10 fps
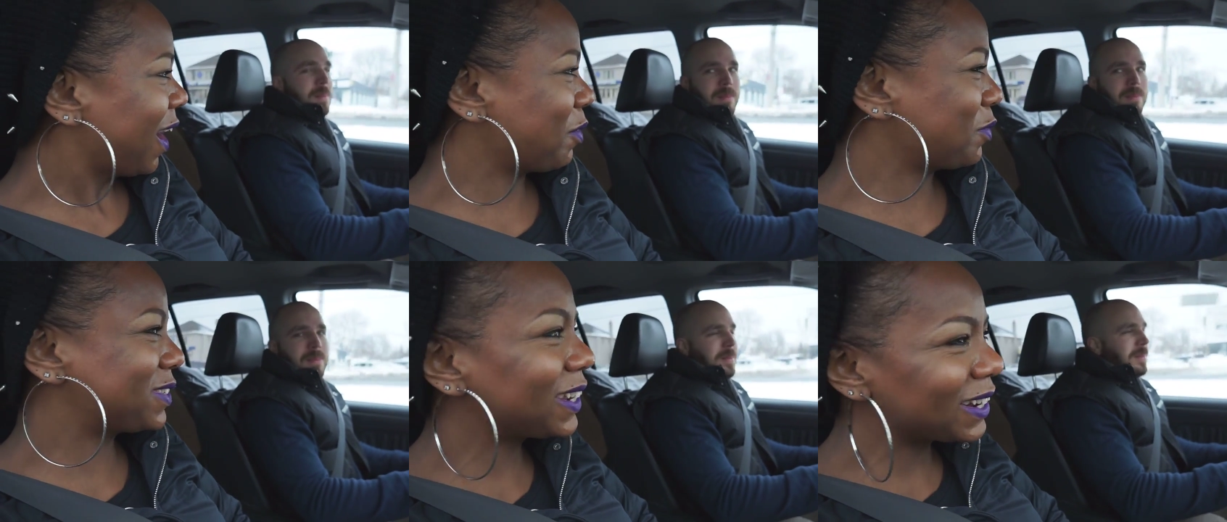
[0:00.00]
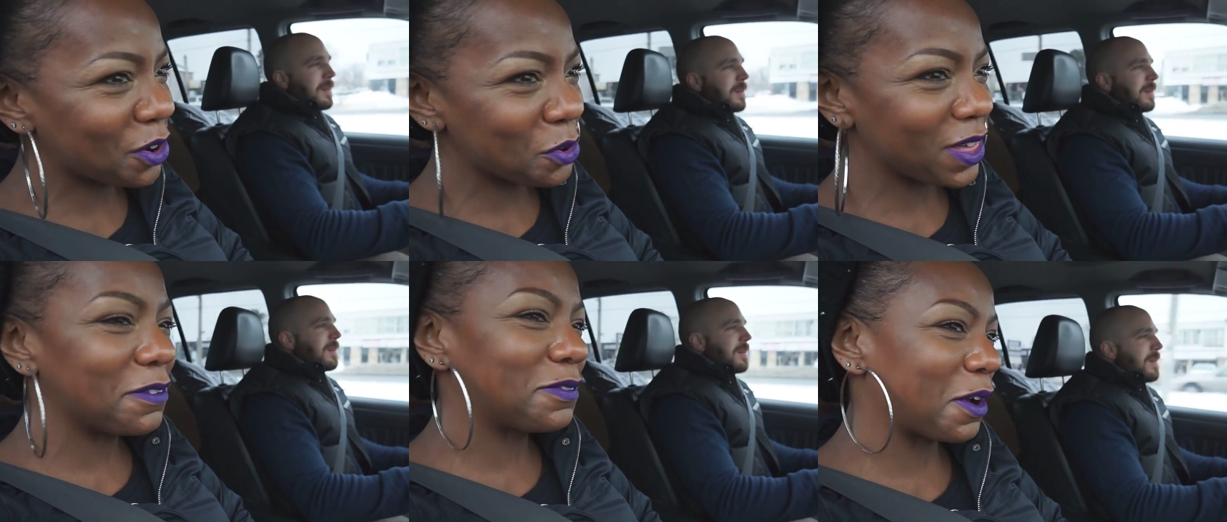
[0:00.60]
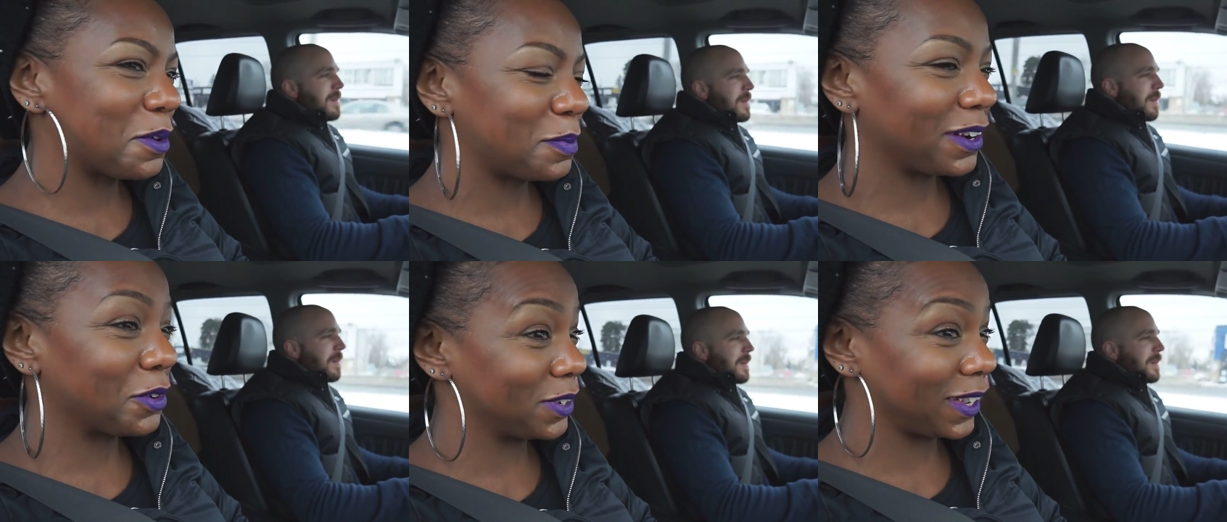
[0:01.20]
Speaker 1: I wasn't gonna go that far,
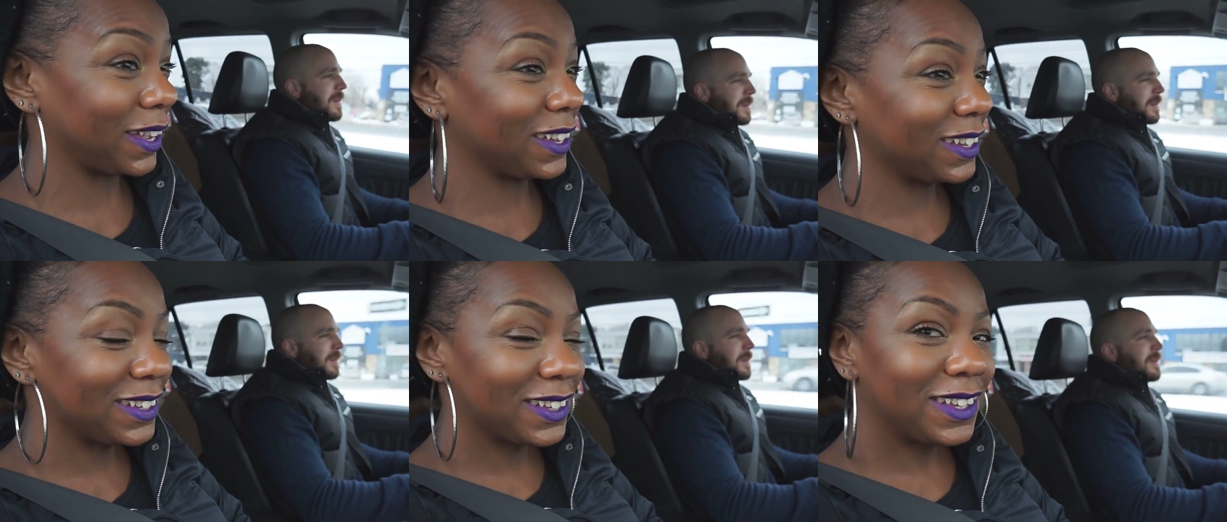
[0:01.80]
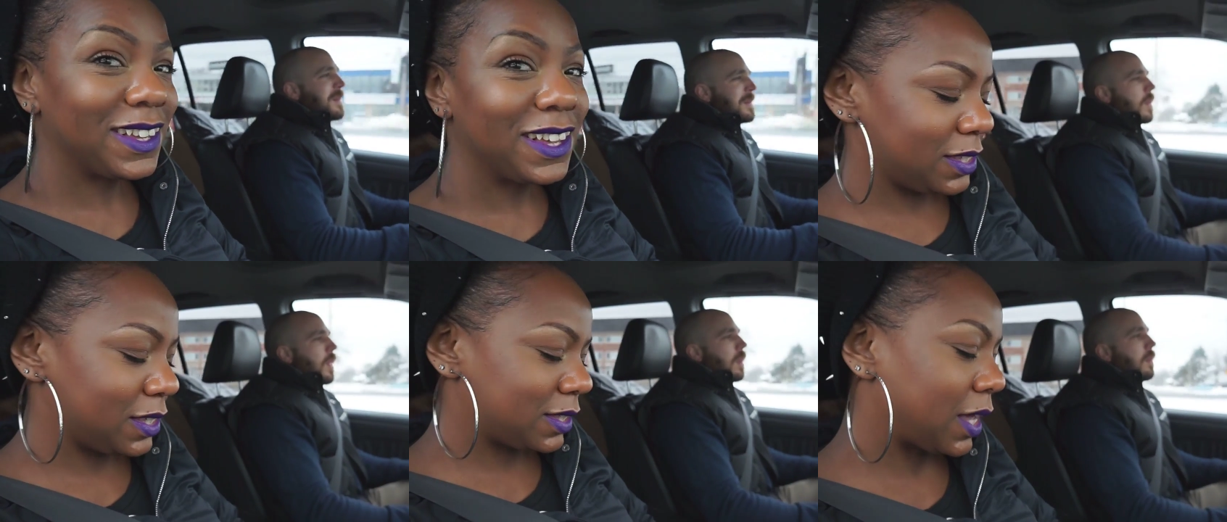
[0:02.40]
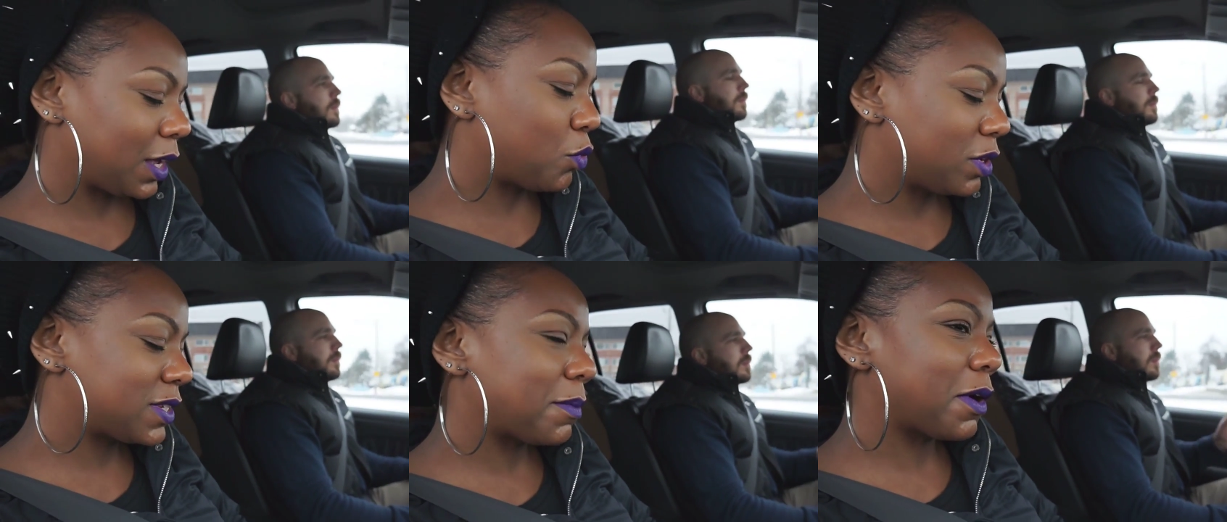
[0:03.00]
but okay. It's like
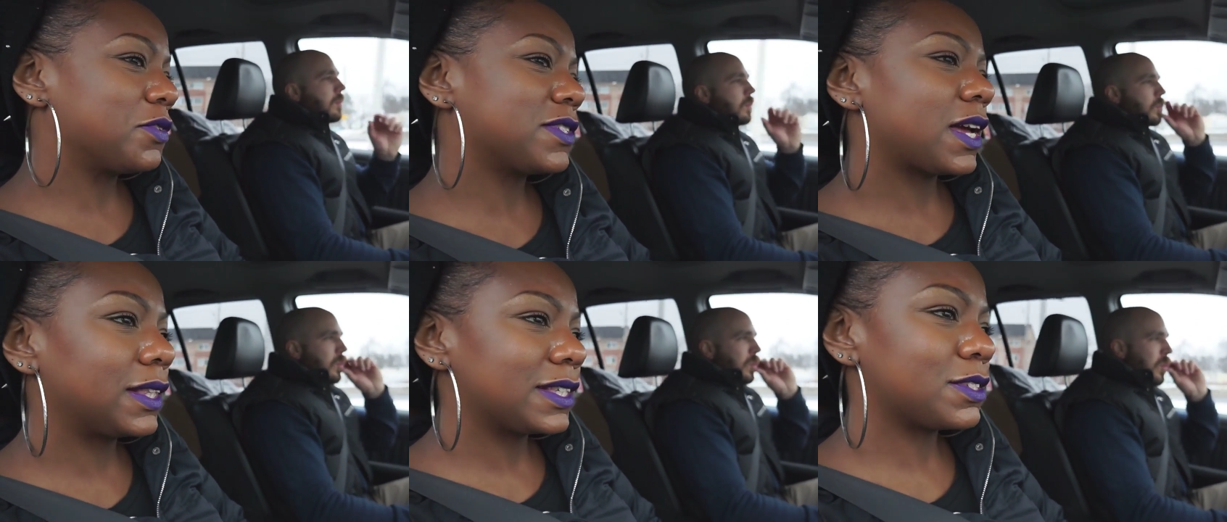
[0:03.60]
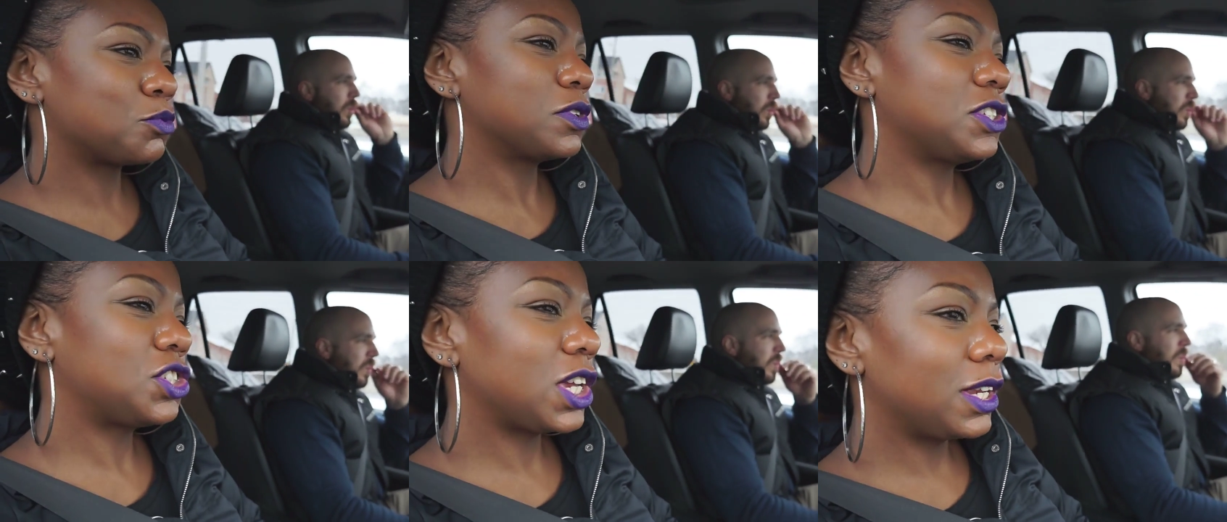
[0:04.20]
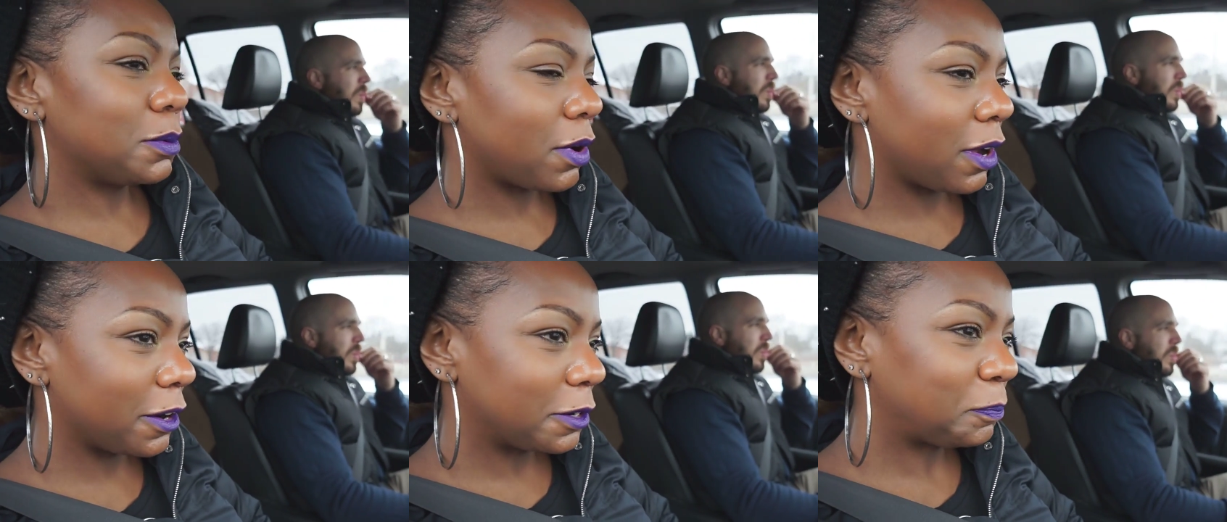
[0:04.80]
one time I was at this really shady
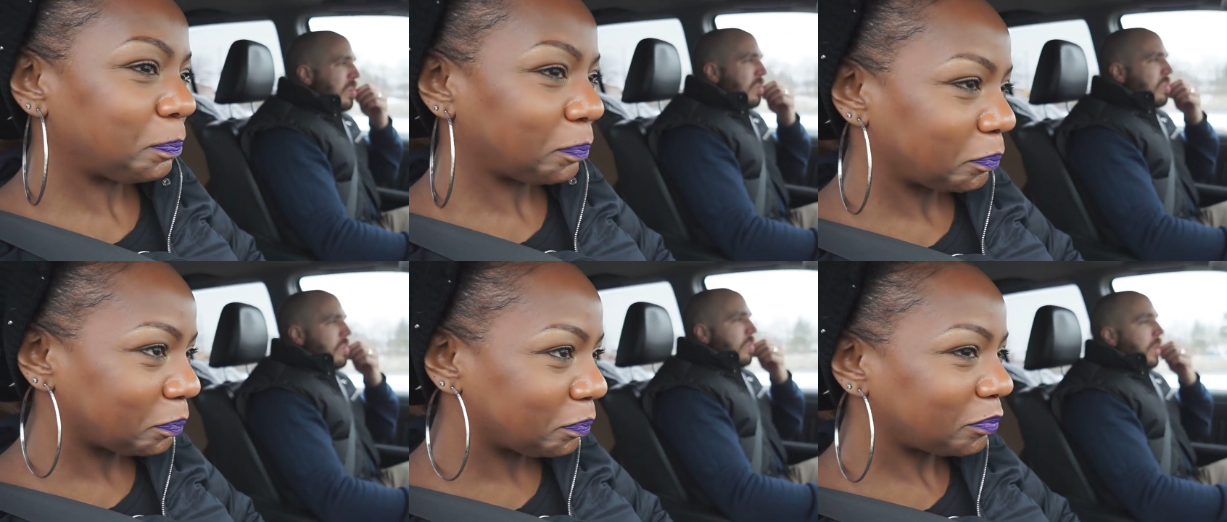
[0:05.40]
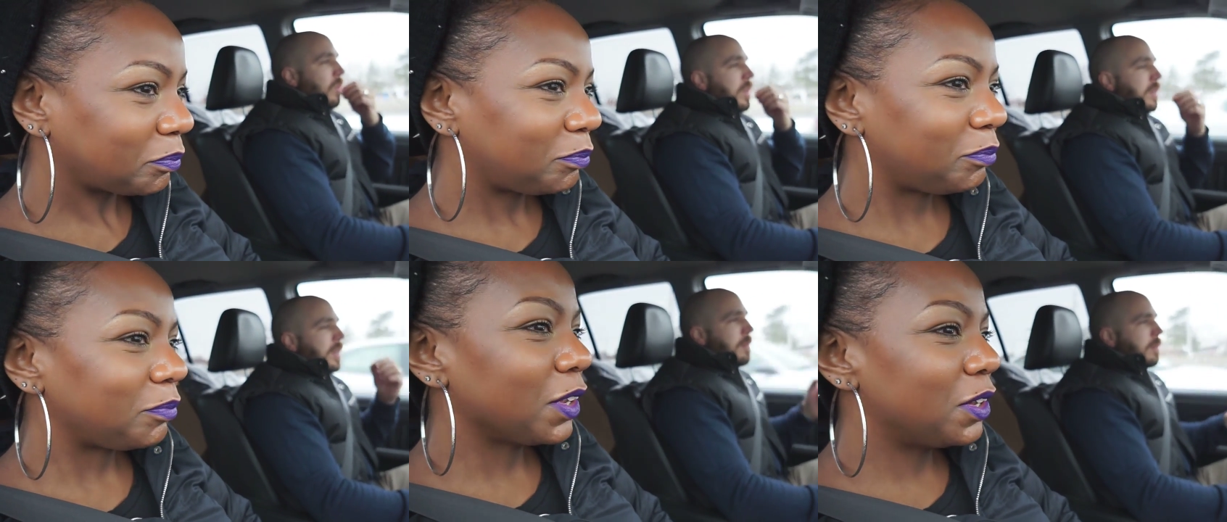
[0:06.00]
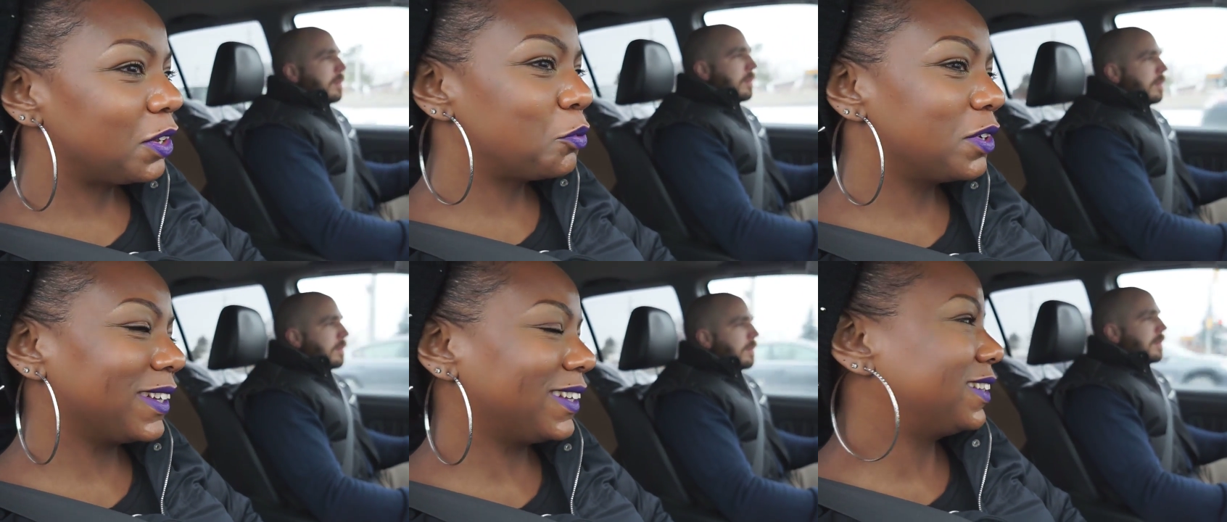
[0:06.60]
bar. One time? With